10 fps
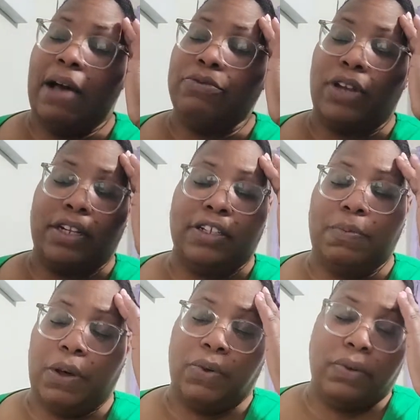I'm trying to
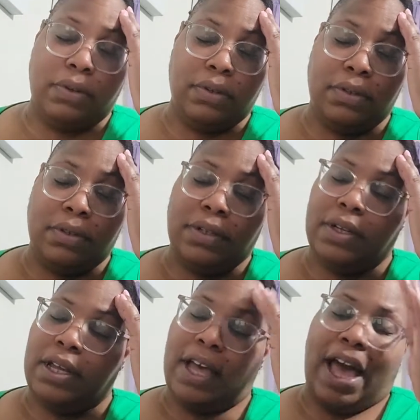smoke.
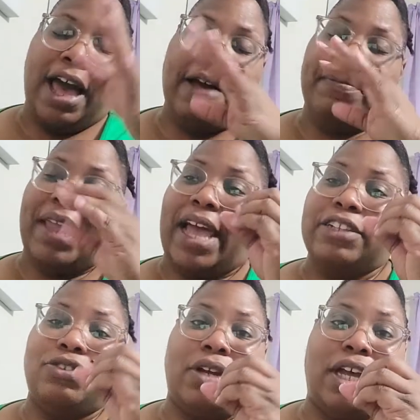I'm
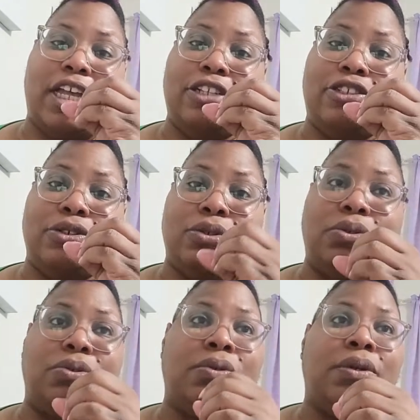not trying
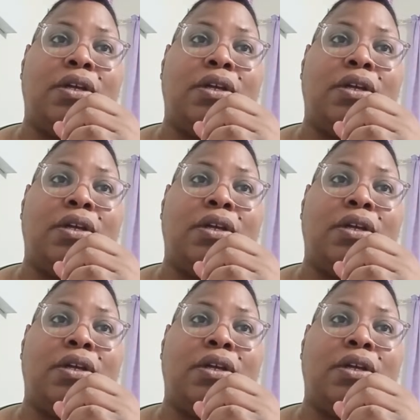to